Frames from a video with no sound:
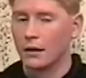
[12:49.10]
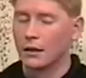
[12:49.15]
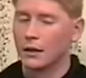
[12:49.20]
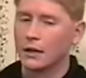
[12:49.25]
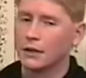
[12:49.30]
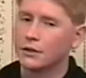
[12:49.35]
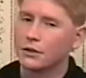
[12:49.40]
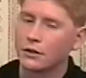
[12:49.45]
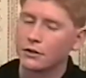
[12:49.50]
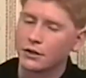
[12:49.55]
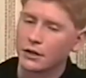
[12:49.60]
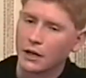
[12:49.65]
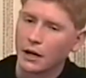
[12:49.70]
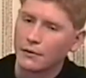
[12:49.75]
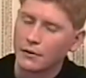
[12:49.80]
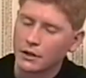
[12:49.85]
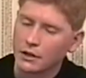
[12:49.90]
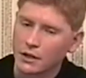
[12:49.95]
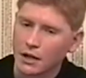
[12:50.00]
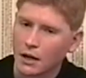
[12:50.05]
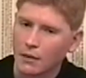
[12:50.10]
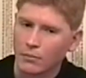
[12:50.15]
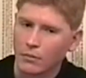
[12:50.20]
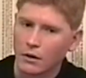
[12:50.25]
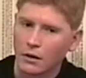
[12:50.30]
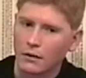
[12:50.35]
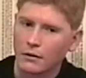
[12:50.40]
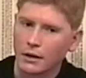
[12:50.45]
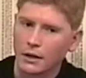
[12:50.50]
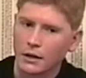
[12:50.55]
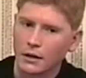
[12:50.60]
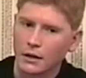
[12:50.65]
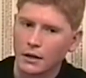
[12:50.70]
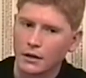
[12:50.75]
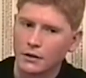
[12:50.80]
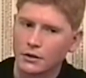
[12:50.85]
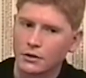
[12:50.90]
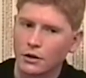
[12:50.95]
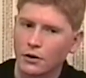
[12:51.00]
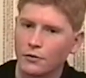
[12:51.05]
lizards never stop growing.
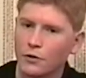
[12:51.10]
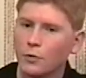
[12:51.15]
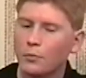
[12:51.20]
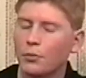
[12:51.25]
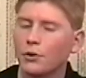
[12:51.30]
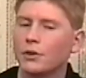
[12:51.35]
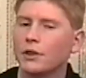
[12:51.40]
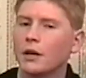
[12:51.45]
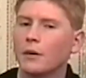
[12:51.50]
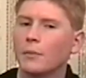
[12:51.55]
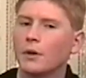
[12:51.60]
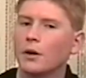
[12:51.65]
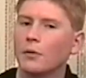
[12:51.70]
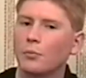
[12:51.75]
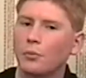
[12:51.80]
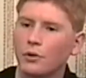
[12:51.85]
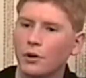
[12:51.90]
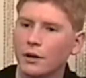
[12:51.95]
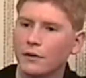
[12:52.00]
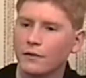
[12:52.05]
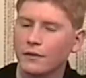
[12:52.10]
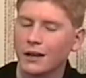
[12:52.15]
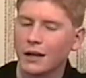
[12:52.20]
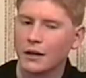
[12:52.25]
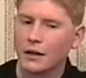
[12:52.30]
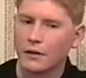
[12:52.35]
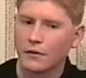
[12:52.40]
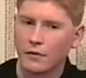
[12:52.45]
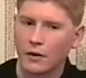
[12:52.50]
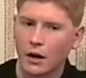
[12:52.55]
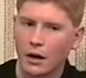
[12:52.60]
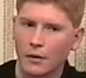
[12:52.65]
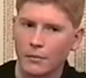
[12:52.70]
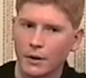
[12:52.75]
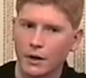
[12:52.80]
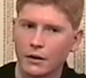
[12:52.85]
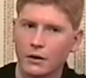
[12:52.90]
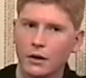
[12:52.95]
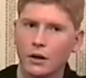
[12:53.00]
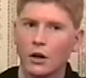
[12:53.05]
And so if you put them in a pre-flood
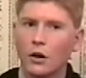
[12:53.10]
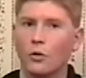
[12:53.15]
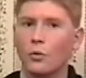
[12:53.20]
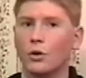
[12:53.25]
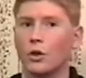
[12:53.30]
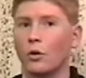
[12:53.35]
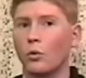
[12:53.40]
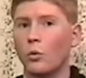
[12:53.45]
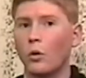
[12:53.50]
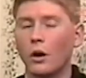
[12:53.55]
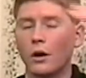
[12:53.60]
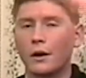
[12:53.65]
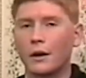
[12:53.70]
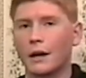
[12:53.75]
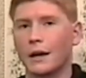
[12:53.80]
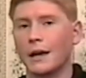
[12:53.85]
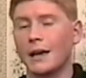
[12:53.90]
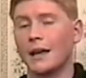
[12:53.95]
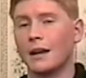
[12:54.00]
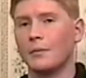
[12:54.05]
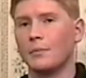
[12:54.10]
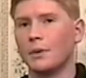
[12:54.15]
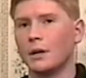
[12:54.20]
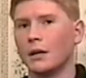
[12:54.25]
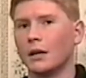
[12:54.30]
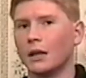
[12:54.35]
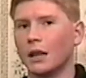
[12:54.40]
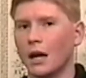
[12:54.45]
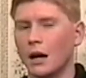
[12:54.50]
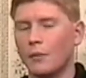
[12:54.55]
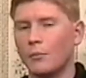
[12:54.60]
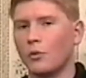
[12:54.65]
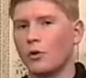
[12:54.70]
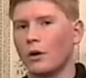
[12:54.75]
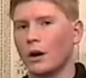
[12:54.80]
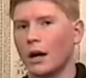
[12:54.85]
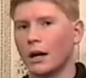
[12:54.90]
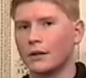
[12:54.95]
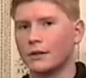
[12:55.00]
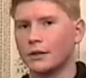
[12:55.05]
environment with a water canopy, a lot
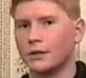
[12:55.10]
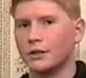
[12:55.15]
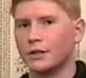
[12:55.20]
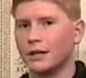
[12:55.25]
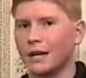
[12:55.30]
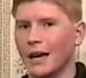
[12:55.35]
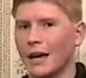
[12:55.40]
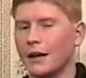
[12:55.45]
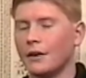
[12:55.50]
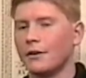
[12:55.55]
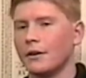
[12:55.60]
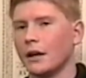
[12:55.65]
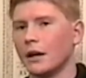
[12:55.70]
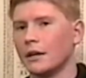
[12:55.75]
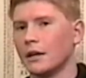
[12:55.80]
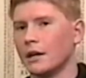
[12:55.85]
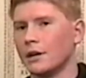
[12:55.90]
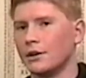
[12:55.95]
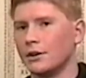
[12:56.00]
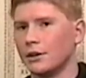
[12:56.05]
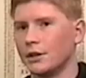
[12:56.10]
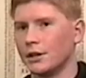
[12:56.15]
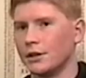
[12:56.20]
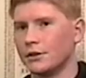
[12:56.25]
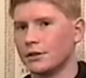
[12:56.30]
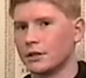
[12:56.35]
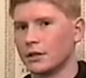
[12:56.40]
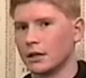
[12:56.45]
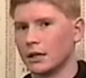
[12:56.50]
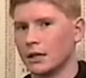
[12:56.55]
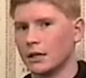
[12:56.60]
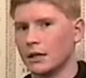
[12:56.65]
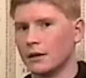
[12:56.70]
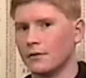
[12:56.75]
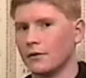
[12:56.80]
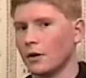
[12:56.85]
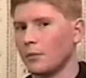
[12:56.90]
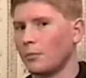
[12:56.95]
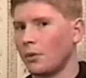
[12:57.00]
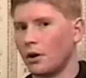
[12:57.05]
more oxygen, 800 or 900 years to
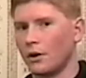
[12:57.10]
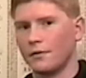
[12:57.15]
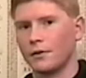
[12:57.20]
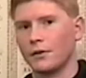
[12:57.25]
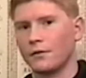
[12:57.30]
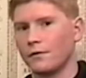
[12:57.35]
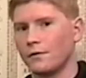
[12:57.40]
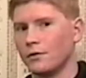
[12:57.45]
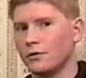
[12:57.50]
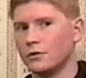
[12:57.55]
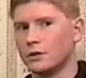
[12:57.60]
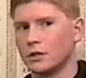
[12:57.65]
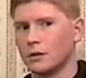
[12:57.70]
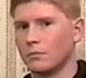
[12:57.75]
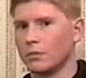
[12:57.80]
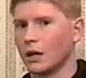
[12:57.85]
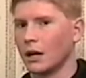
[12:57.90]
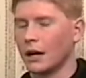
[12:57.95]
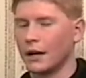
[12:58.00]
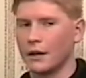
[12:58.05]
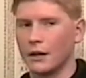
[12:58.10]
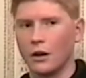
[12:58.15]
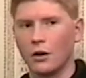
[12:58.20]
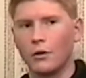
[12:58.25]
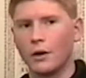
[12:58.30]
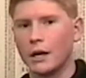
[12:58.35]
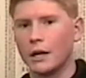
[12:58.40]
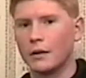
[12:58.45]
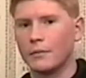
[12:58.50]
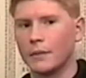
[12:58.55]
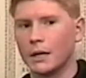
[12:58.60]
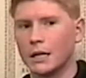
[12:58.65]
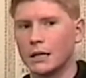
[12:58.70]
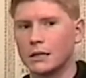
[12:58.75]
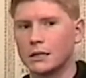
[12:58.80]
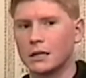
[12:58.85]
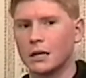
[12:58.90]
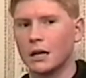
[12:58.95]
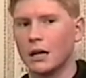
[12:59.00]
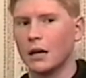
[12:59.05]
live, a perfect food supply, no
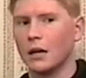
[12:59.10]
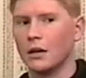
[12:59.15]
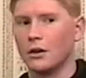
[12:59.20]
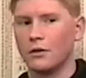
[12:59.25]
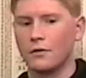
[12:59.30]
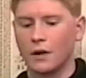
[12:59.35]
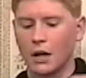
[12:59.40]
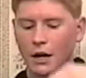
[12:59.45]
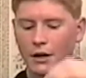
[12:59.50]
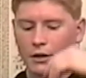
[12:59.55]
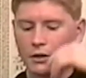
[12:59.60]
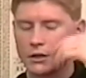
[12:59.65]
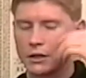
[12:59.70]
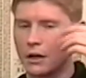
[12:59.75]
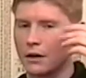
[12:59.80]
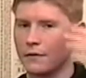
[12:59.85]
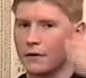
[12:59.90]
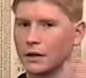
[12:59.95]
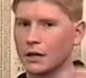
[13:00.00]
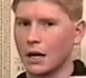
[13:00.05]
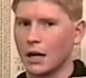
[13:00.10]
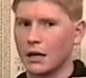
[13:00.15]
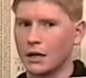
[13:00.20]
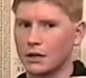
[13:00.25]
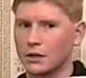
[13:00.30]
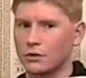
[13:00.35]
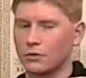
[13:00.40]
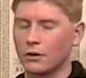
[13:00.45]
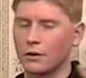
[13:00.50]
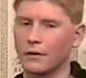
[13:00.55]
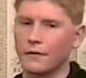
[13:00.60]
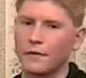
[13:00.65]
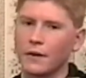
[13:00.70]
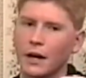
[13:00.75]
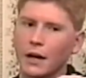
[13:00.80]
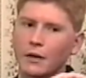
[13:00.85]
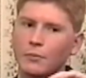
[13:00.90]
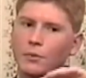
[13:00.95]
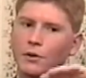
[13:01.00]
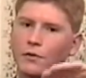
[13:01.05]
enemies, you've got yourself a dinosaur. In fact,